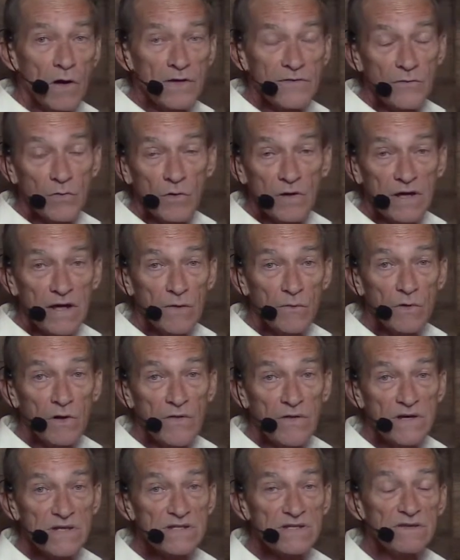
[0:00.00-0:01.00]
if you want to get one of
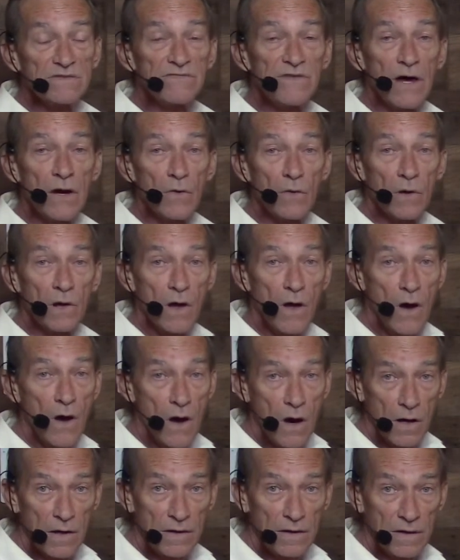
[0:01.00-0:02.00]
these and follow
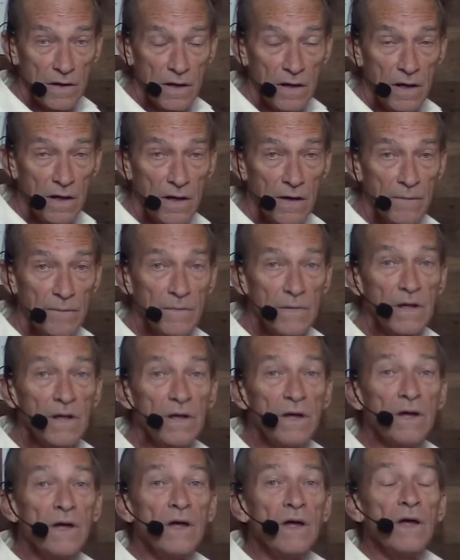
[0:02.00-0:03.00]
along,
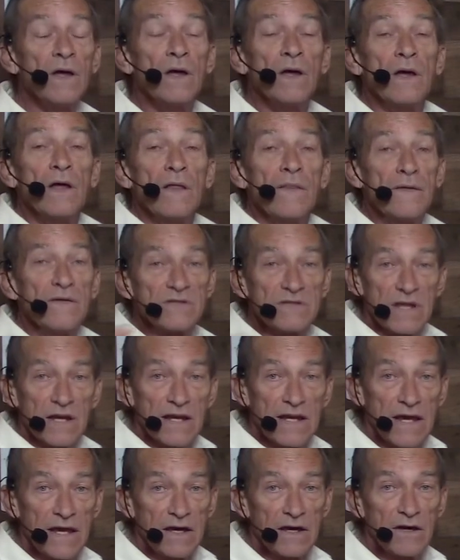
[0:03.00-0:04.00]
there's a
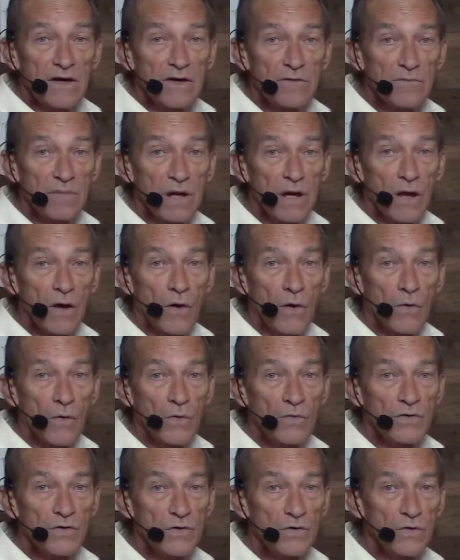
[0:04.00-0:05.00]
link below
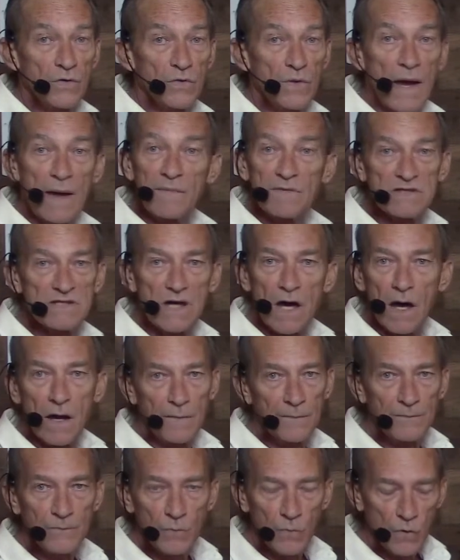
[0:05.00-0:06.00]
to
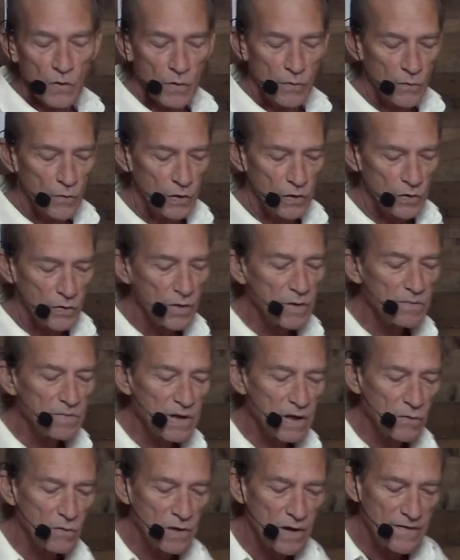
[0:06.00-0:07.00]
Amazon where you can
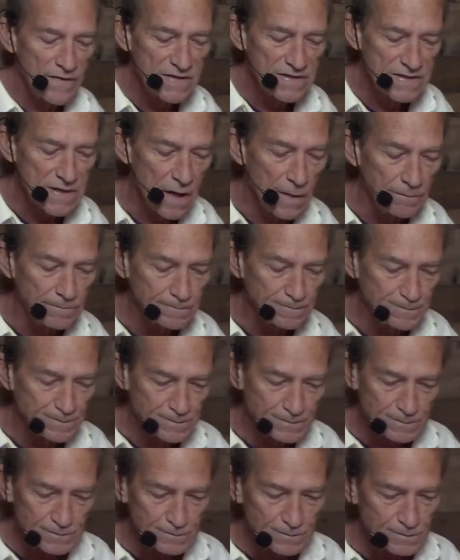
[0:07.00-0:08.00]
pick one of these up.
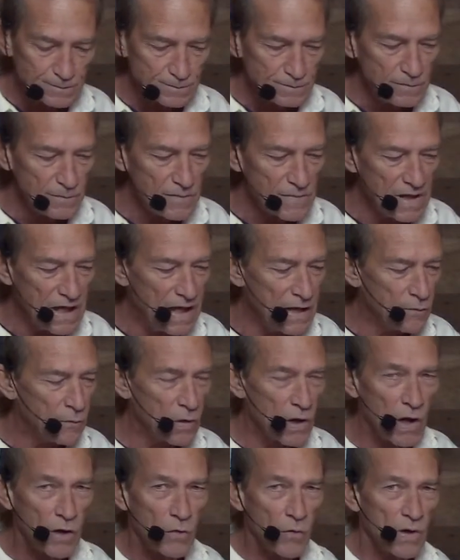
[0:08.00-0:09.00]
And we're
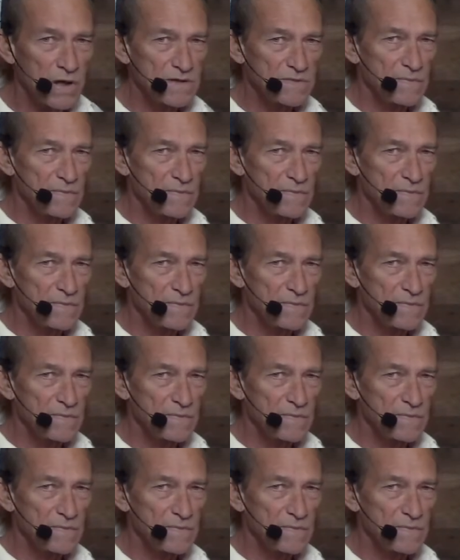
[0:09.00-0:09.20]
not going